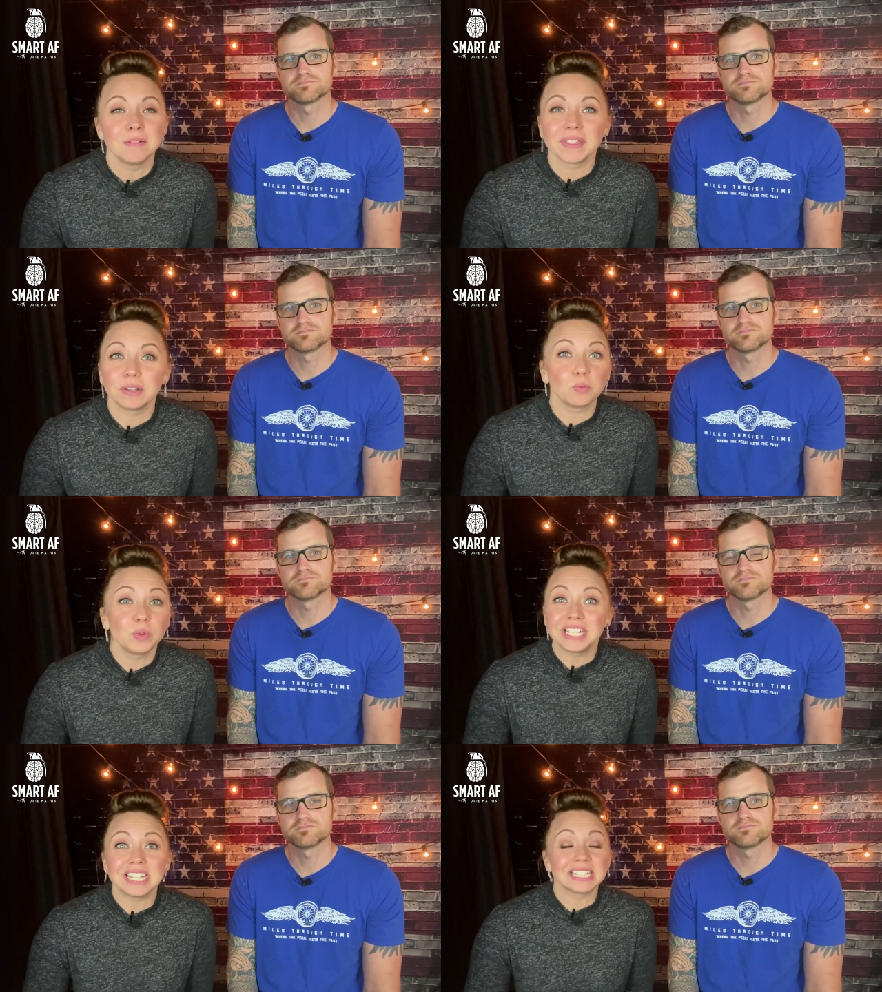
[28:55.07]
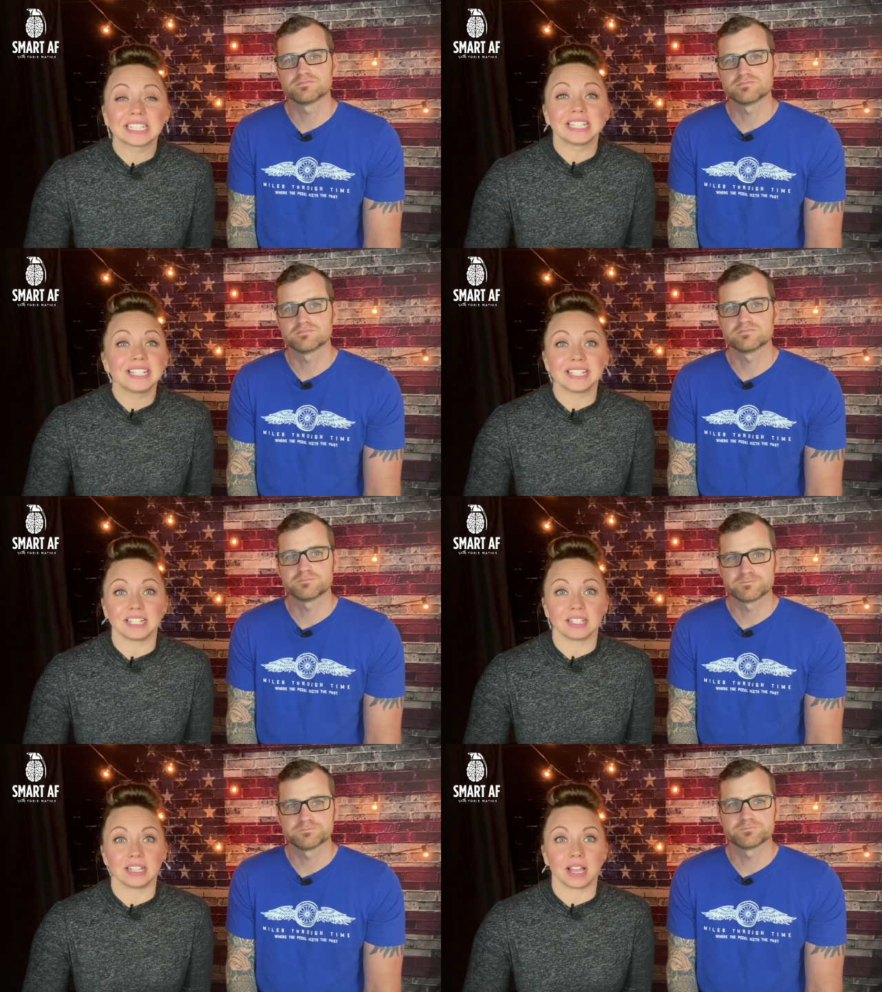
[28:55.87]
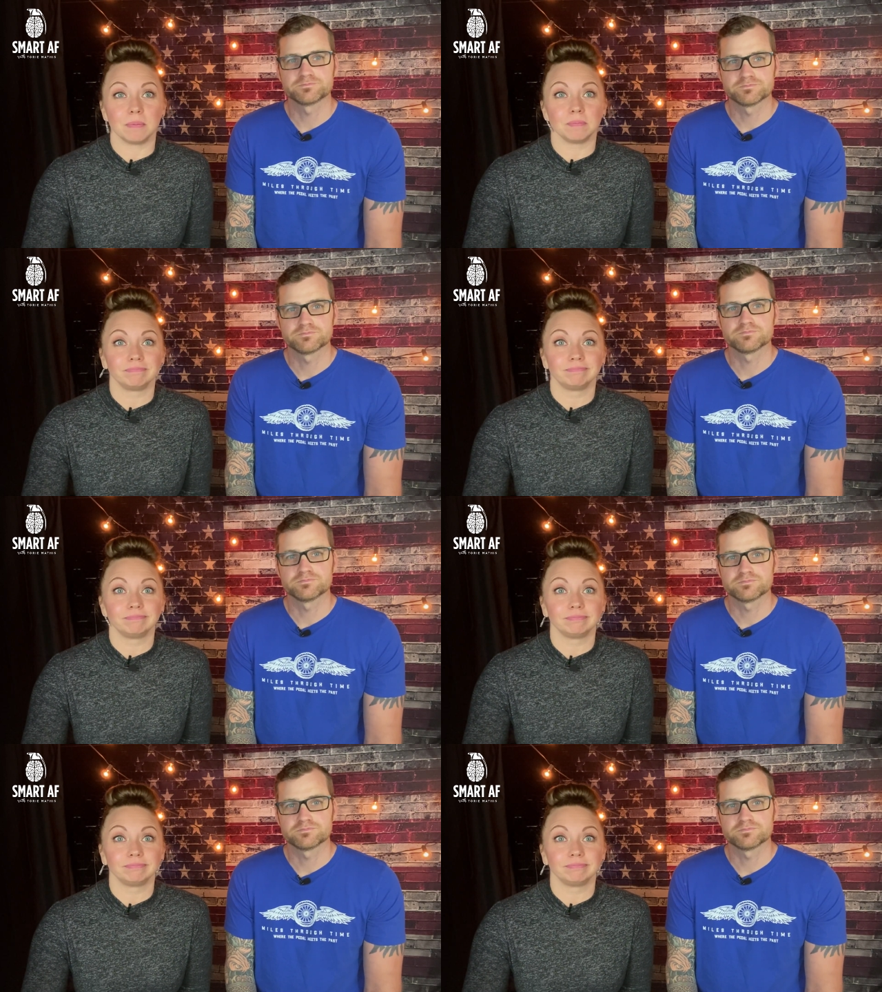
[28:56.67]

Speaker 1: like we didn't listen to them.